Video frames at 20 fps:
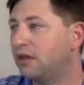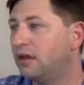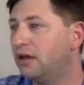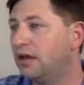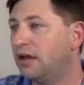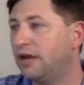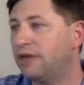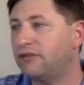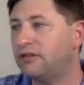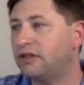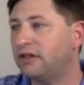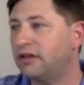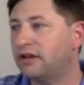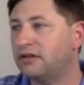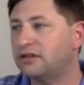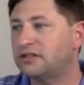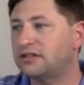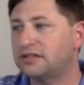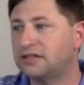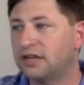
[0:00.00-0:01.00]
Everything
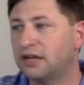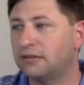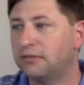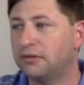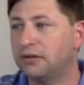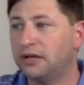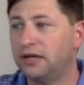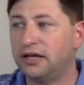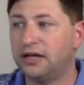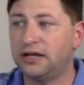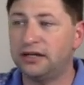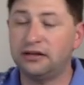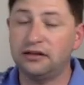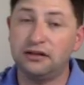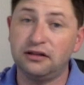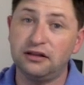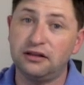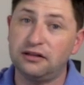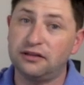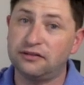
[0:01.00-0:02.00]
else is up.
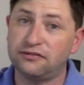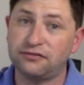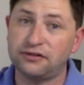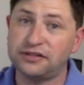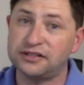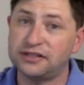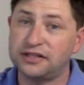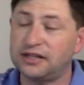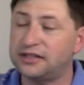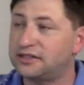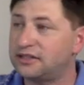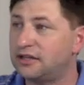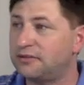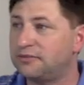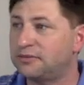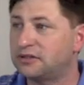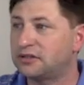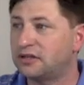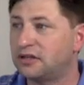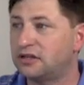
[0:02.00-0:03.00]
And the reason that's
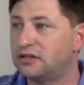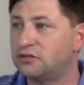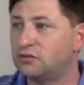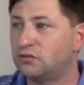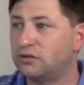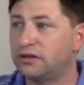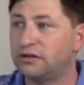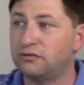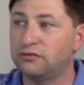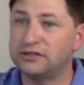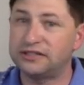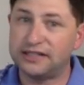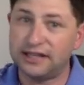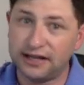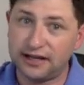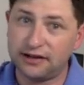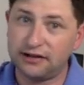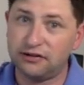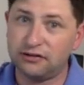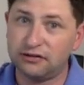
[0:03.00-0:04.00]
up is because when it was
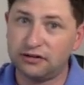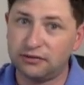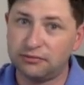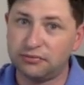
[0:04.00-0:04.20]
down,